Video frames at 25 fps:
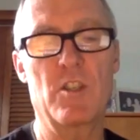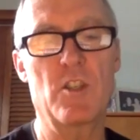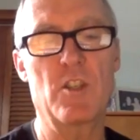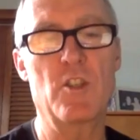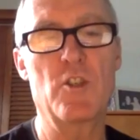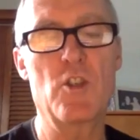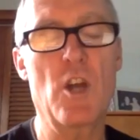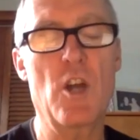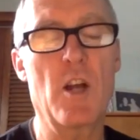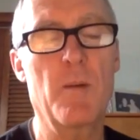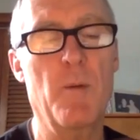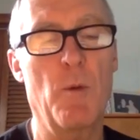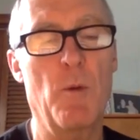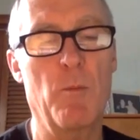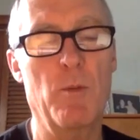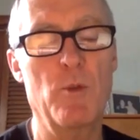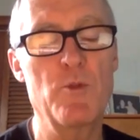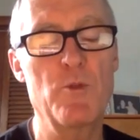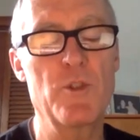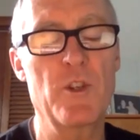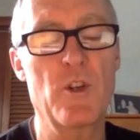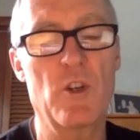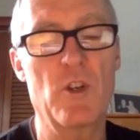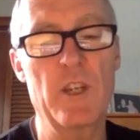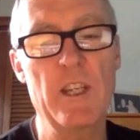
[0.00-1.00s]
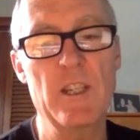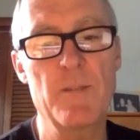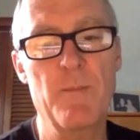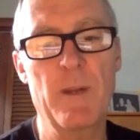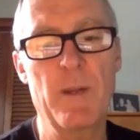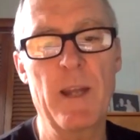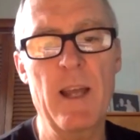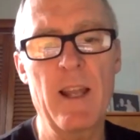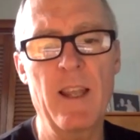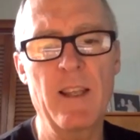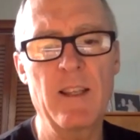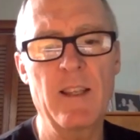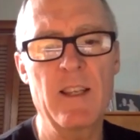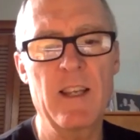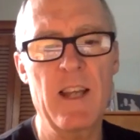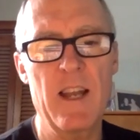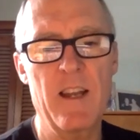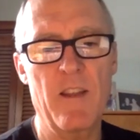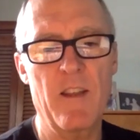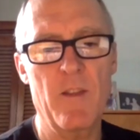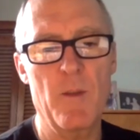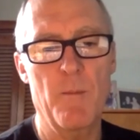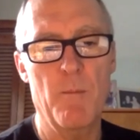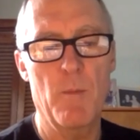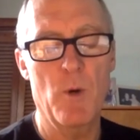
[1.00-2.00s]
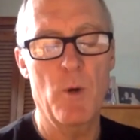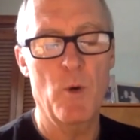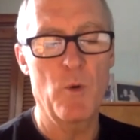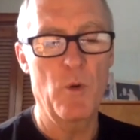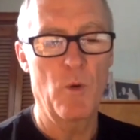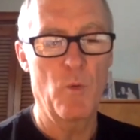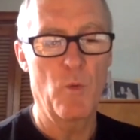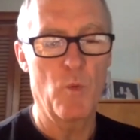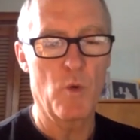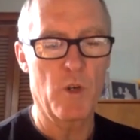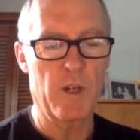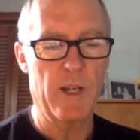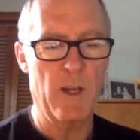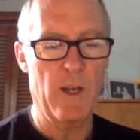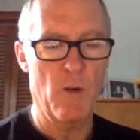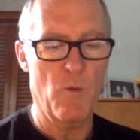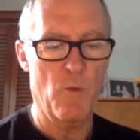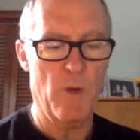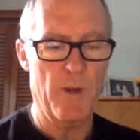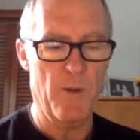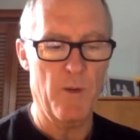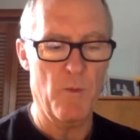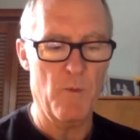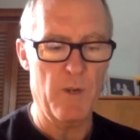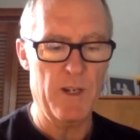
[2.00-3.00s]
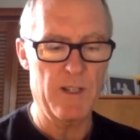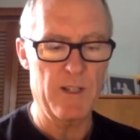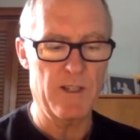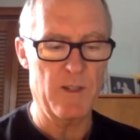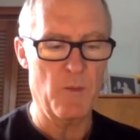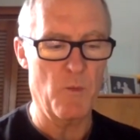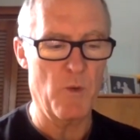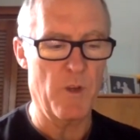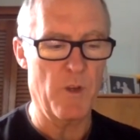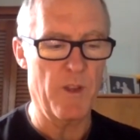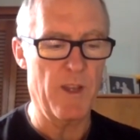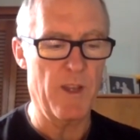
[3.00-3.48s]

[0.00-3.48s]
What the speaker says: You talk about blues and all keys, but I like the kind of the modal workout one. What is it? Where